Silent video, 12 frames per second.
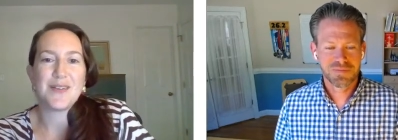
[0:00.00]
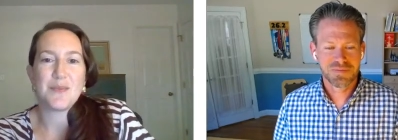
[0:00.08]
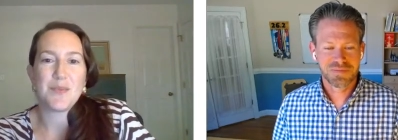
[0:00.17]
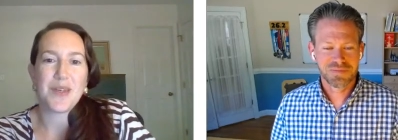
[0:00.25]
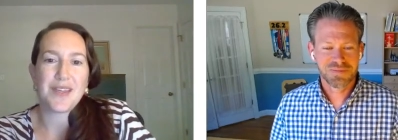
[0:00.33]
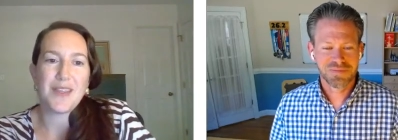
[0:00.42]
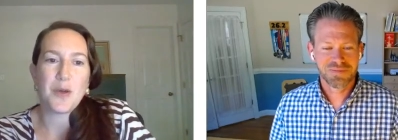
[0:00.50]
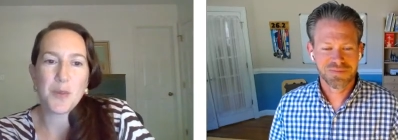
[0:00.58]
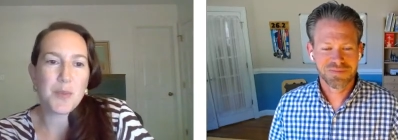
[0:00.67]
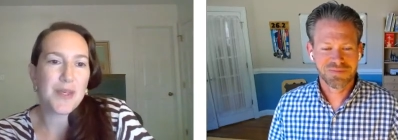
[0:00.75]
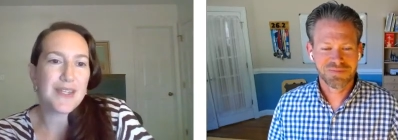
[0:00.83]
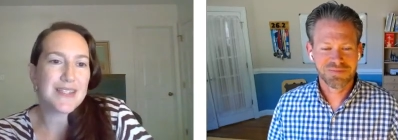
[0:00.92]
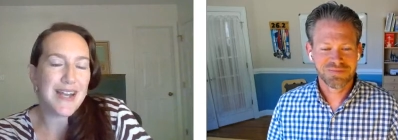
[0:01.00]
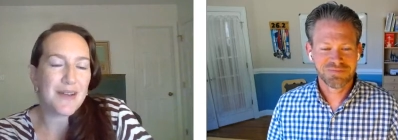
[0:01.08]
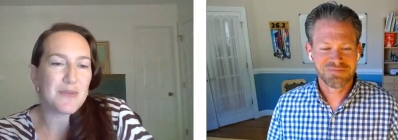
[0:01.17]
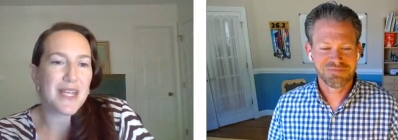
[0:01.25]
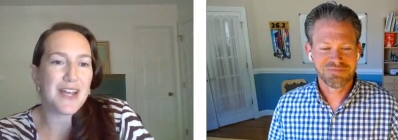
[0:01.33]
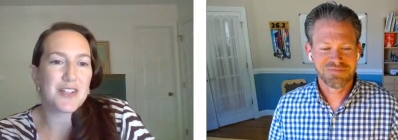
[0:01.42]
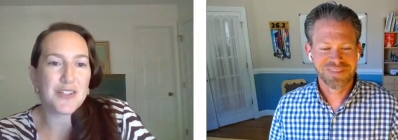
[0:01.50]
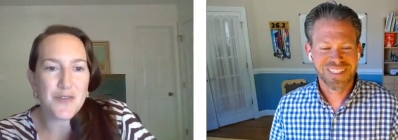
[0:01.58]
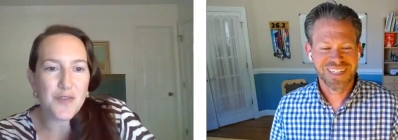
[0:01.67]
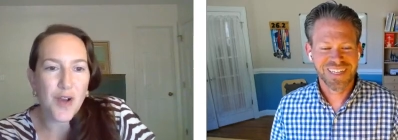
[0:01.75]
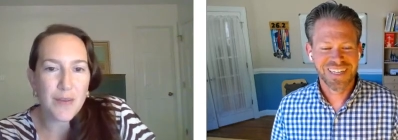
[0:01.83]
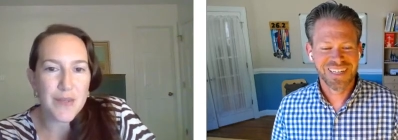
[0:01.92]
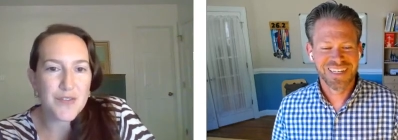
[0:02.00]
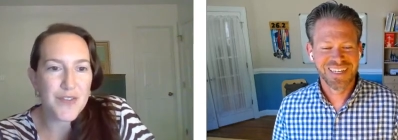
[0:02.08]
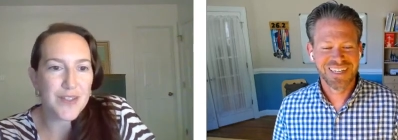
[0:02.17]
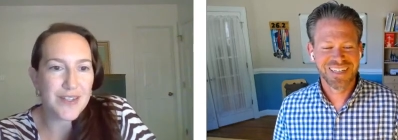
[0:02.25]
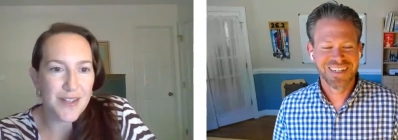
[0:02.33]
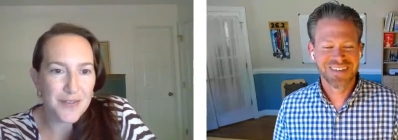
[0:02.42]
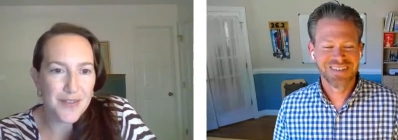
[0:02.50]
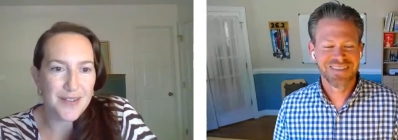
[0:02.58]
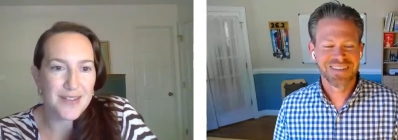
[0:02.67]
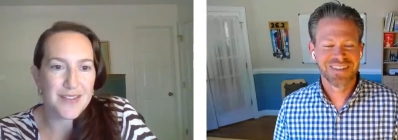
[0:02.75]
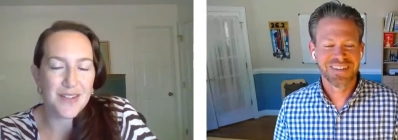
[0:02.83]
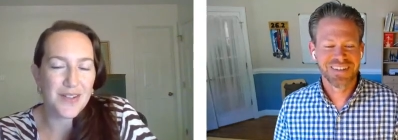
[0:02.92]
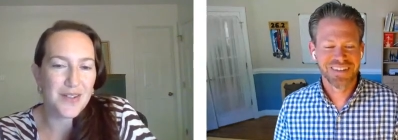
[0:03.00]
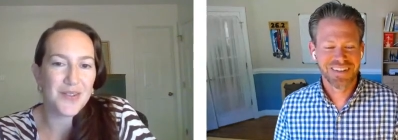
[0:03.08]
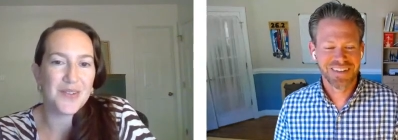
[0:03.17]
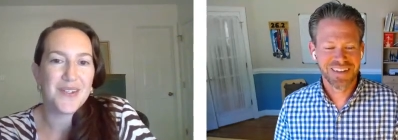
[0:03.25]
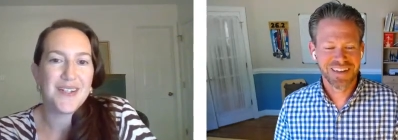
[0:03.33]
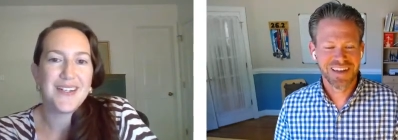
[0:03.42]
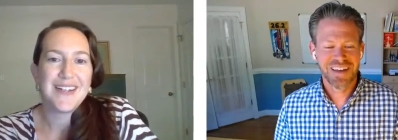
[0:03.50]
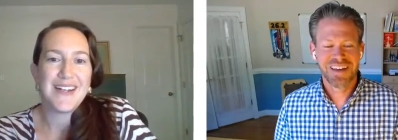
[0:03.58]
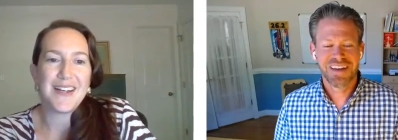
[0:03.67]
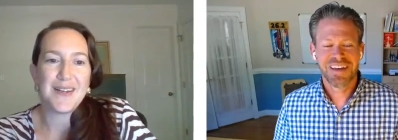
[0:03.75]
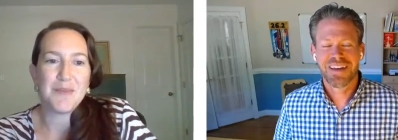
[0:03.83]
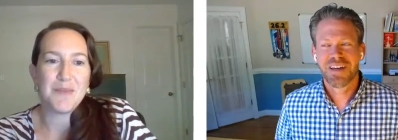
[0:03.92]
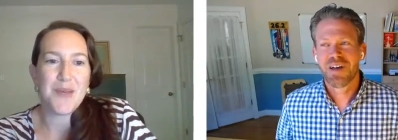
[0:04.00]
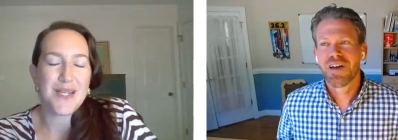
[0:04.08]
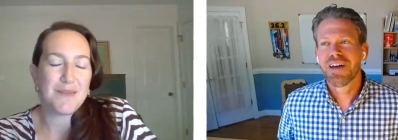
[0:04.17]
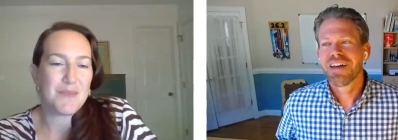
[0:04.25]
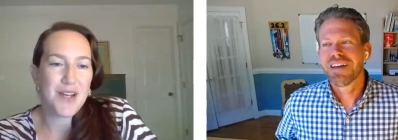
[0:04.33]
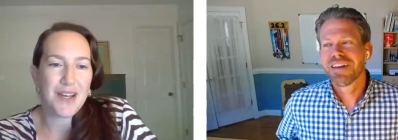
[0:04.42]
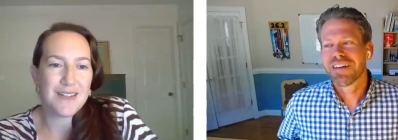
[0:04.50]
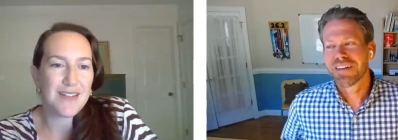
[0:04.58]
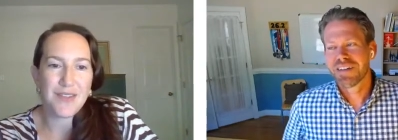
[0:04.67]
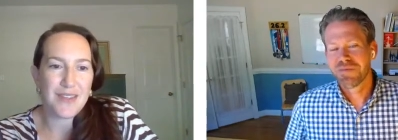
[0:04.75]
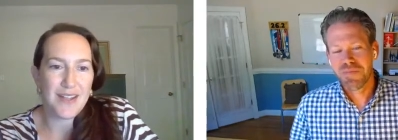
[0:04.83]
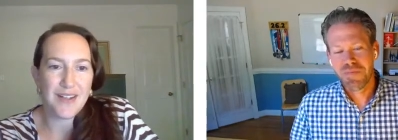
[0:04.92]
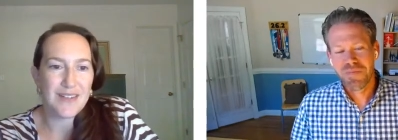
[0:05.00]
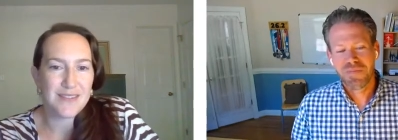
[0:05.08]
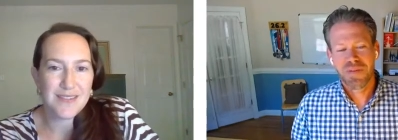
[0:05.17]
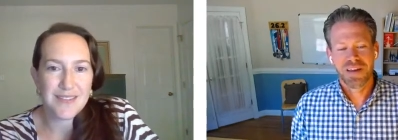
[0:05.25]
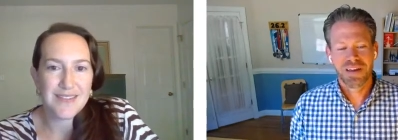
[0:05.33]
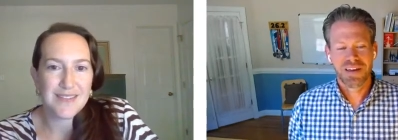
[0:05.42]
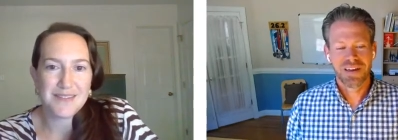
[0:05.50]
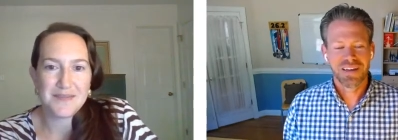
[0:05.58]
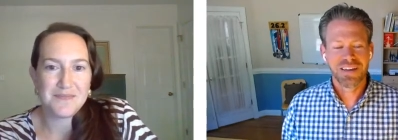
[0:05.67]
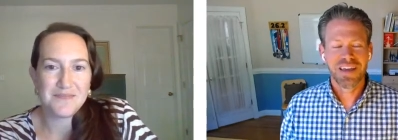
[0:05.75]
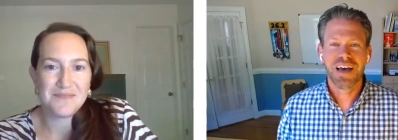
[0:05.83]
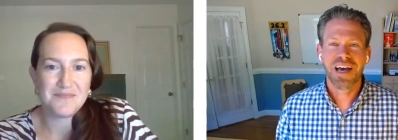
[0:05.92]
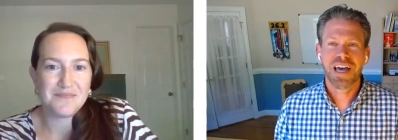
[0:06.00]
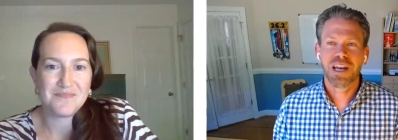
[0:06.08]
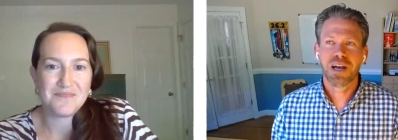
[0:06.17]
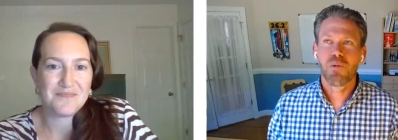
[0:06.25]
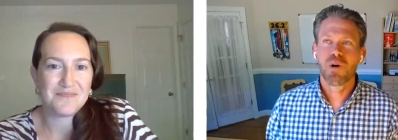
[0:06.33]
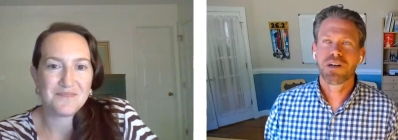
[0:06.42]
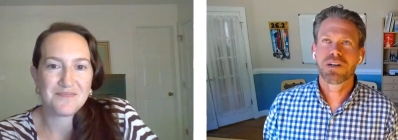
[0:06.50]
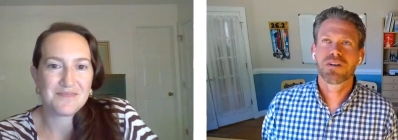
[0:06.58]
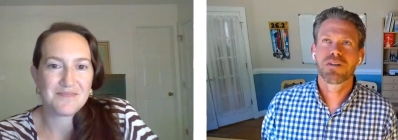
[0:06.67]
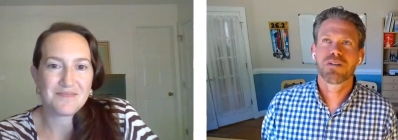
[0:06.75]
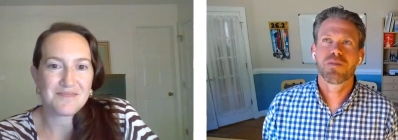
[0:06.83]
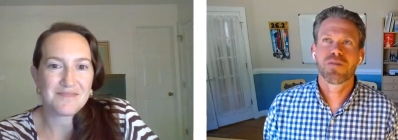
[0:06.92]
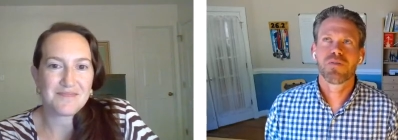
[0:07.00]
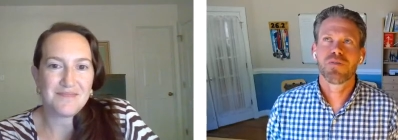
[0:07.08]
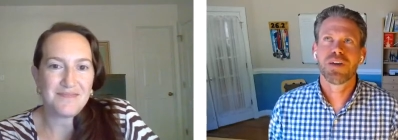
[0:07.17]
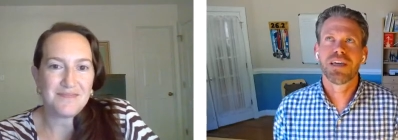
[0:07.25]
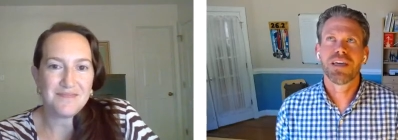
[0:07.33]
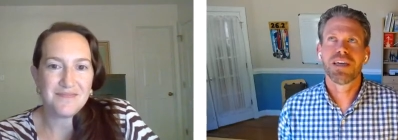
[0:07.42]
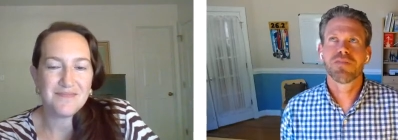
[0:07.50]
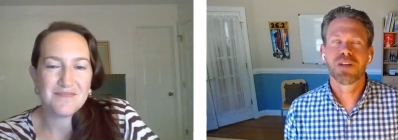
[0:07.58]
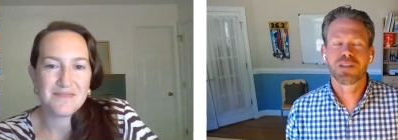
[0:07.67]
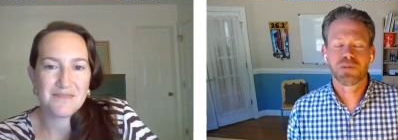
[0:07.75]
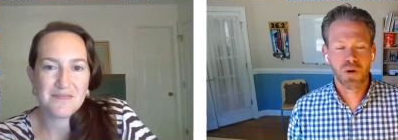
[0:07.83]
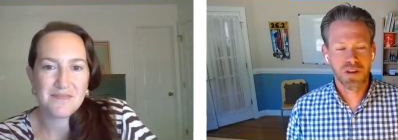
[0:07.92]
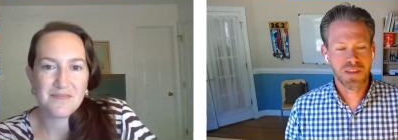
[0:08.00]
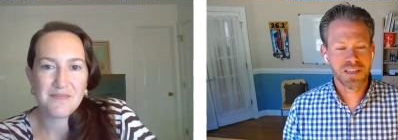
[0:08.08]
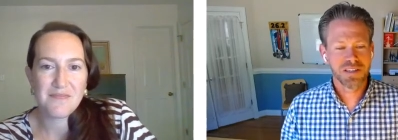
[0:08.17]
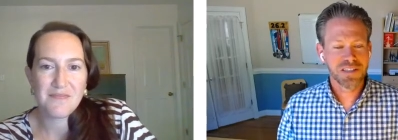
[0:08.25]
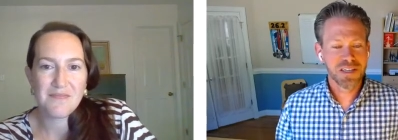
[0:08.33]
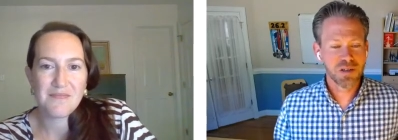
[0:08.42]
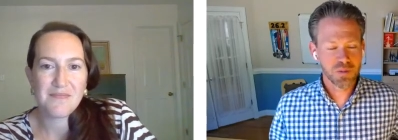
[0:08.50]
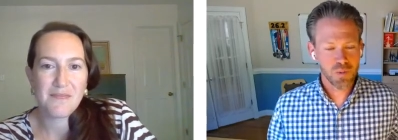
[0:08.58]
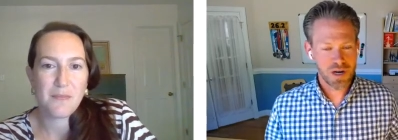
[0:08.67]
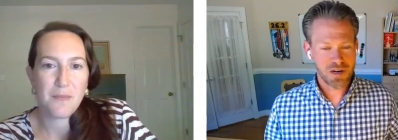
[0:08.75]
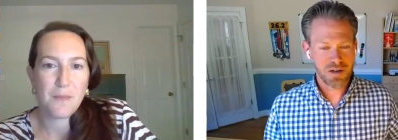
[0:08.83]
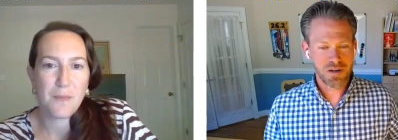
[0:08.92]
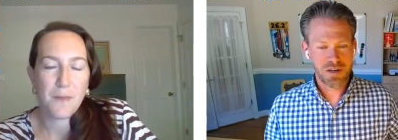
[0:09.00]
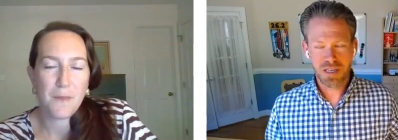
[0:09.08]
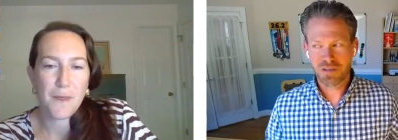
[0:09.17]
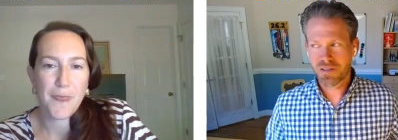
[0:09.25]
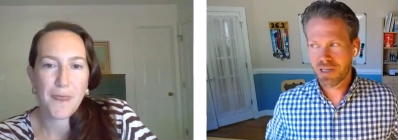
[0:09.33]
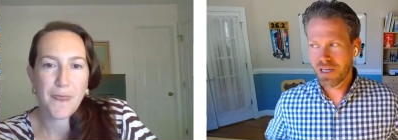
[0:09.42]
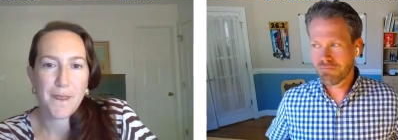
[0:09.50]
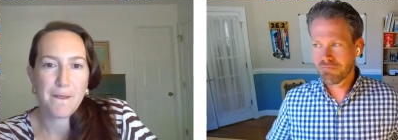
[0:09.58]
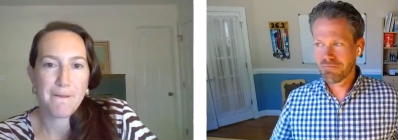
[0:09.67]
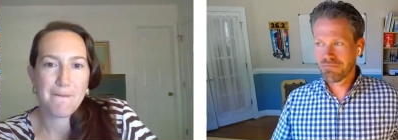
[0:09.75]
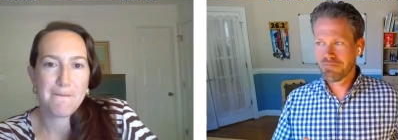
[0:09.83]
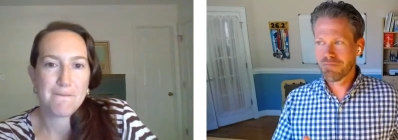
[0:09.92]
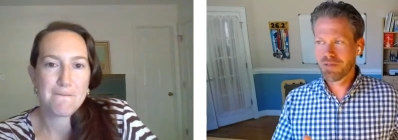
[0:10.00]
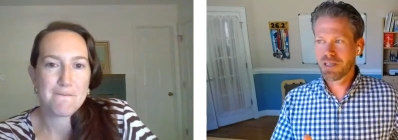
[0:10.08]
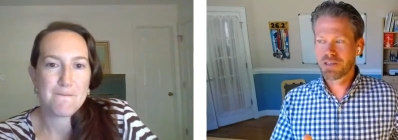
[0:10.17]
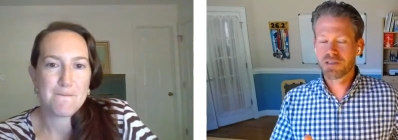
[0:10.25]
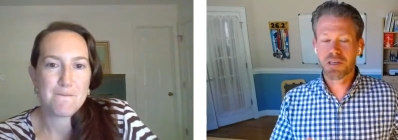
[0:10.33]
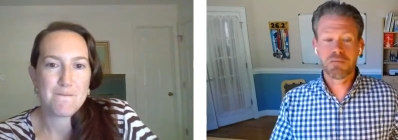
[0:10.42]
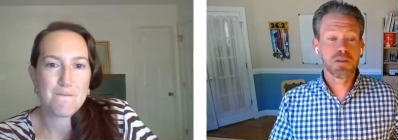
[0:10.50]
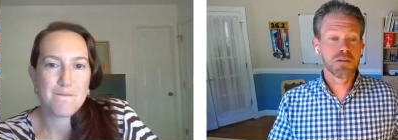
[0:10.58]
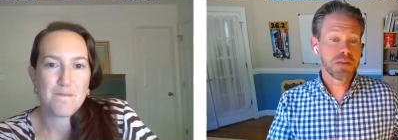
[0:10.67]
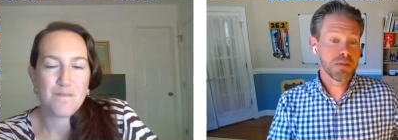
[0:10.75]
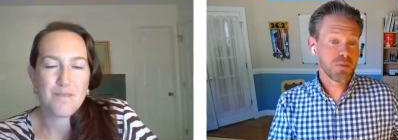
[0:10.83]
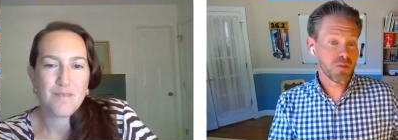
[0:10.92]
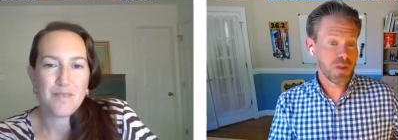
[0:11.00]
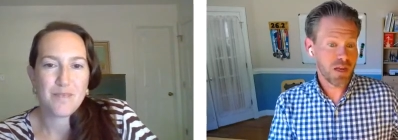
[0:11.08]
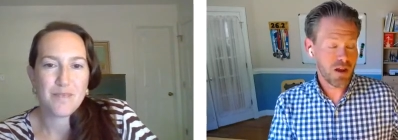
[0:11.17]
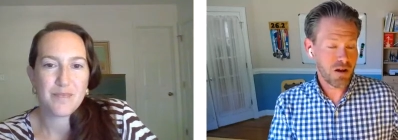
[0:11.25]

Speaker 1: and I'm like, the only place that I was actually from is Philadelphia, so um, and I'm not living there.
Speaker 2: Yeah, and I wonder if it's one of these deals where is it some of the people that